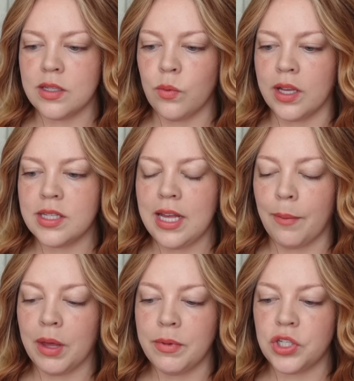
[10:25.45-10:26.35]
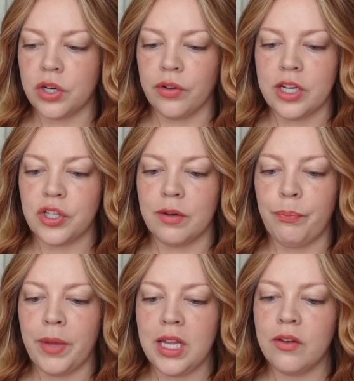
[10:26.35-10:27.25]
as well as the upcoming
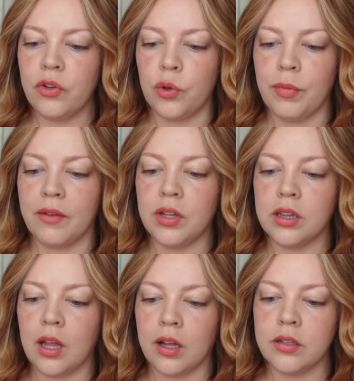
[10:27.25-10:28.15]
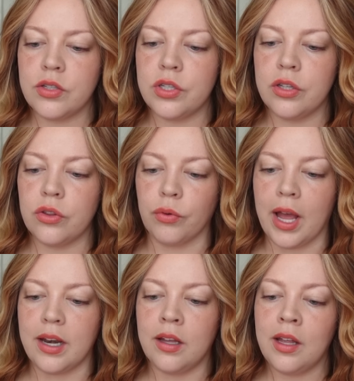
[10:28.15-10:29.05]
generation, many of whom have clung to the
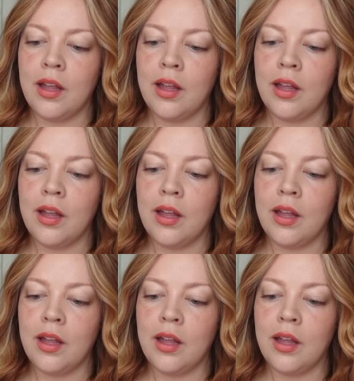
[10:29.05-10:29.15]
thread